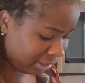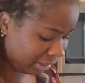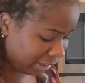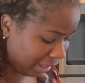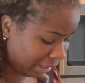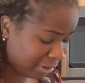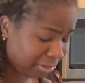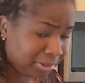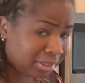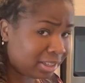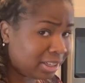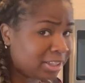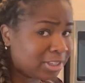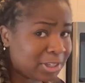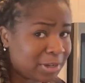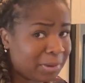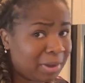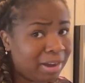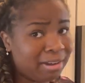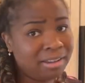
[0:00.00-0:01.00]
Like, I don't think
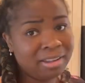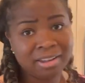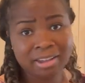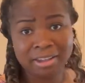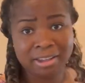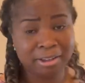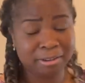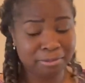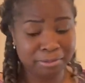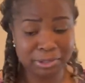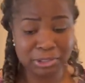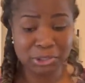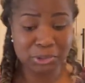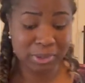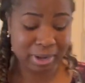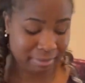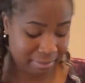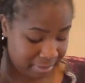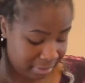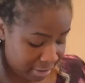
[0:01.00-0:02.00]
so. If we do,
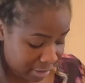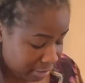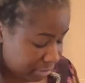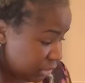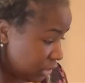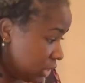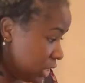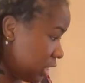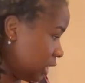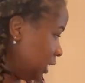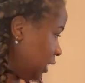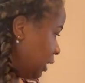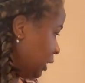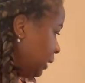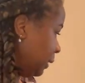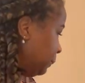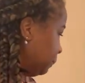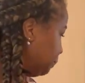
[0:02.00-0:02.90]
I've never seen it.